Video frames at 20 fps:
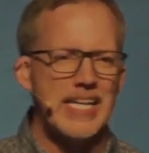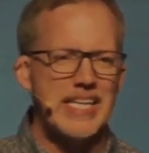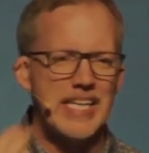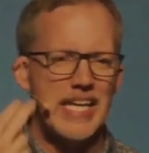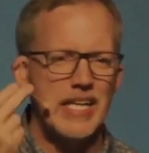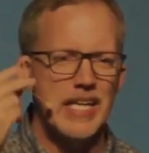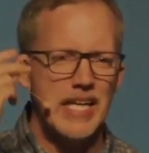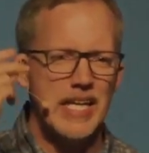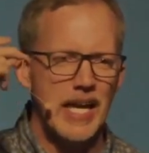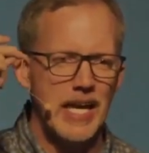
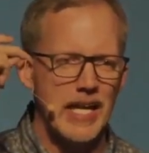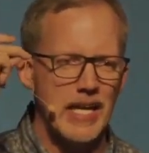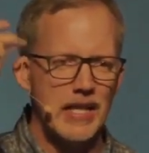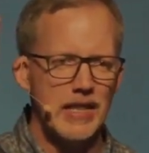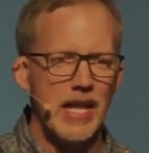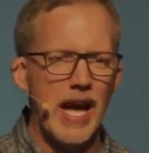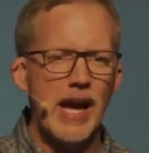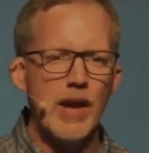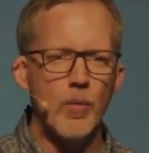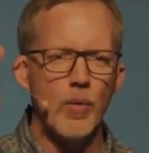and getting it,
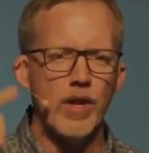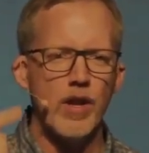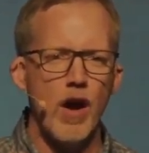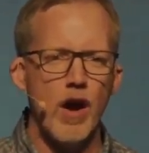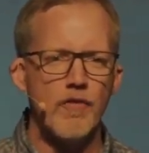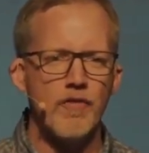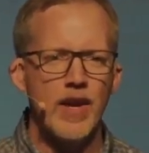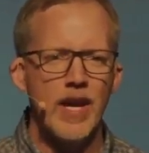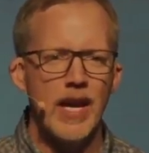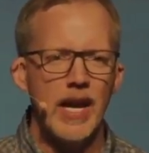and a light
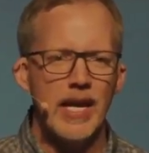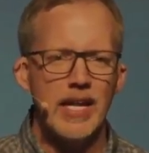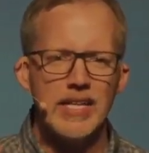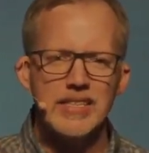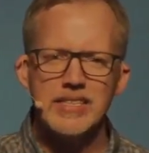went off,